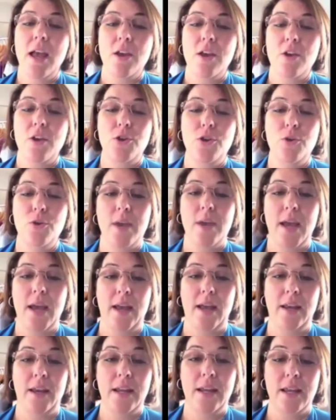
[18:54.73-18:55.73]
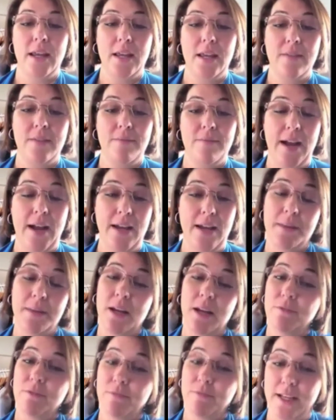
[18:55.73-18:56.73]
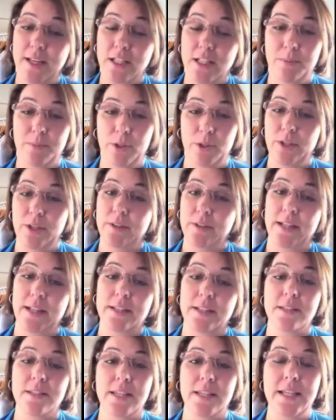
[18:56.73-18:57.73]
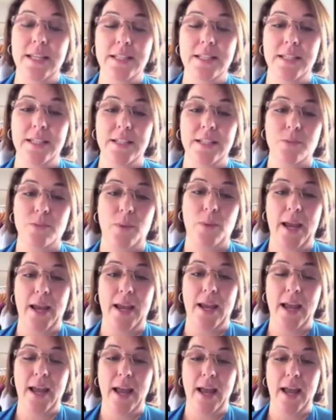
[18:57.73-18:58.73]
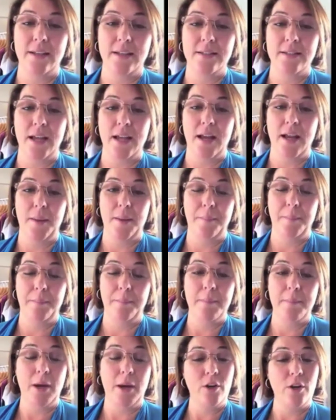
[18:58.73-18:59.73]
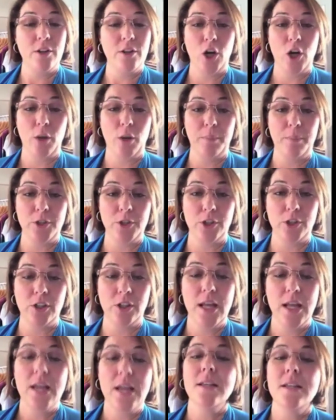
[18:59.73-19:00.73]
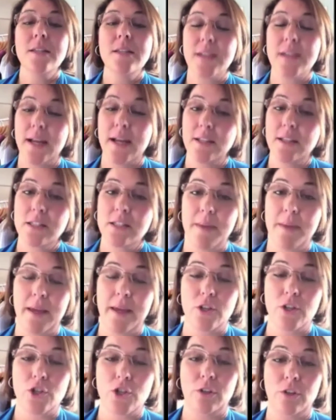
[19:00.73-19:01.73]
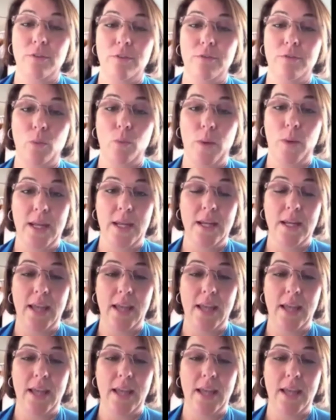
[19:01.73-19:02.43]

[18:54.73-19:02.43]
You can find me on Facebook. That's the easiest way at Meredith Carpenter, Stylist Manager for Winnie